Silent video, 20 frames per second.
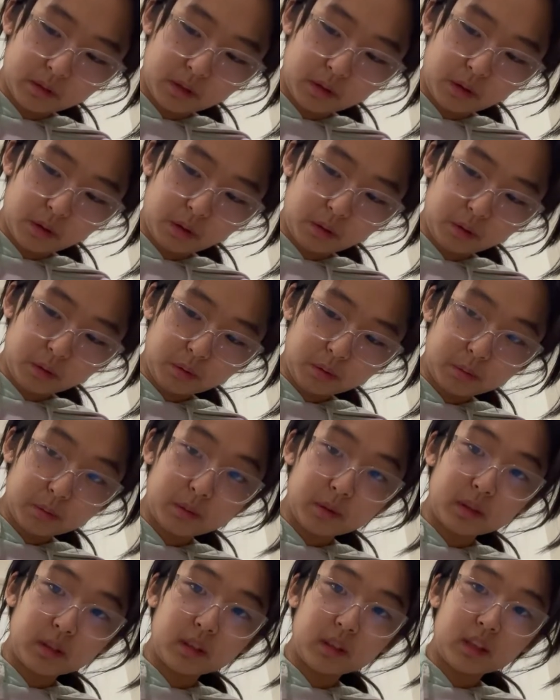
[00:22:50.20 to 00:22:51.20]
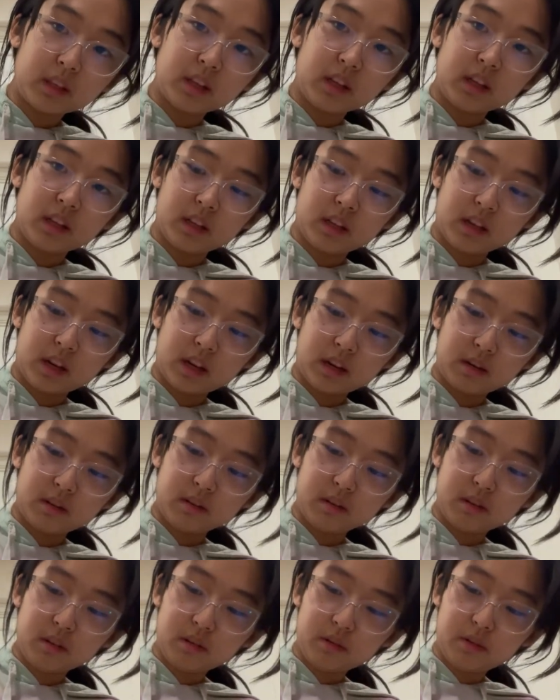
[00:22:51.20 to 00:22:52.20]
Oh, I
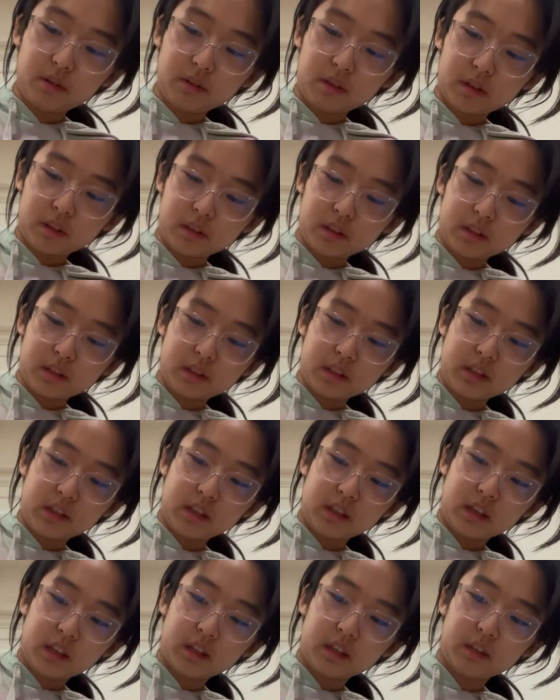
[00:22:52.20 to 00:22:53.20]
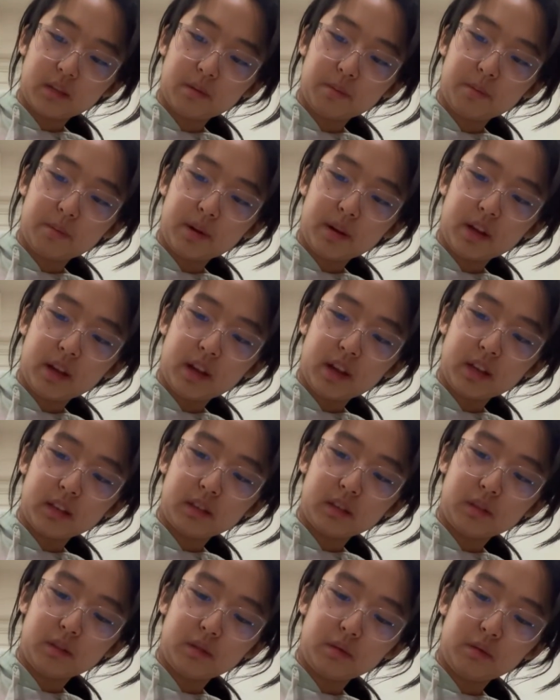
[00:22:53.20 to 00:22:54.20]
don't know if you can see this, but as
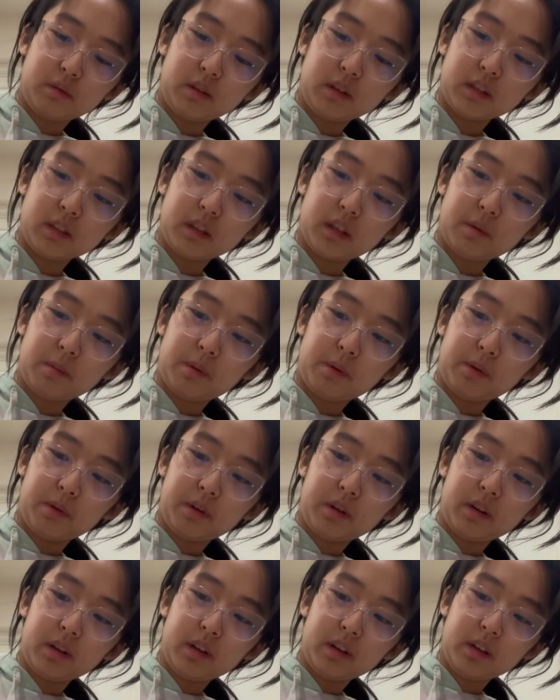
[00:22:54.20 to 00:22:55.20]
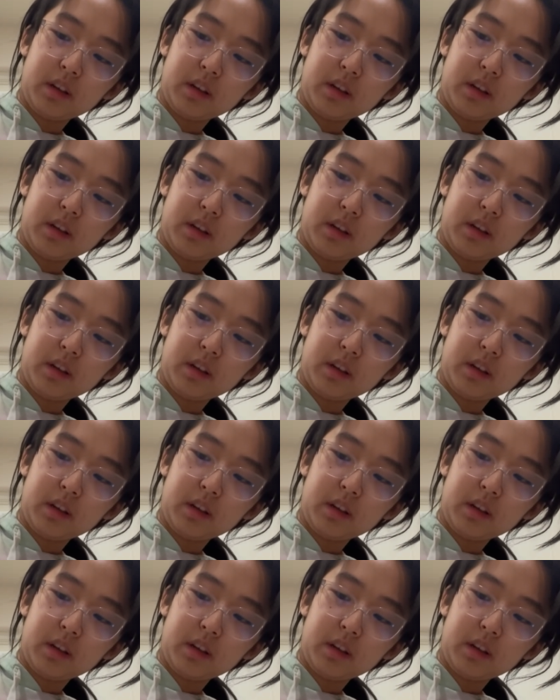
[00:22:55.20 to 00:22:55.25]
soon as I poured,